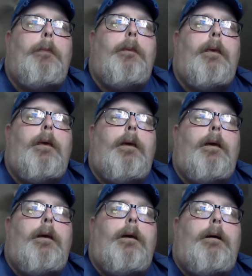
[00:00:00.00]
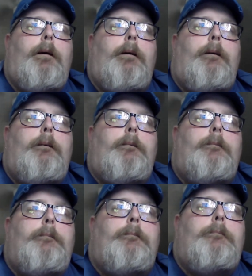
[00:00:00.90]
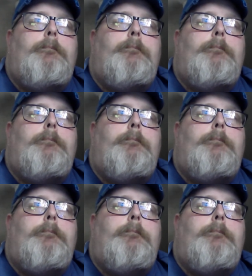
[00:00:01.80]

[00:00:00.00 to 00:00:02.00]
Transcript: Nothing is said.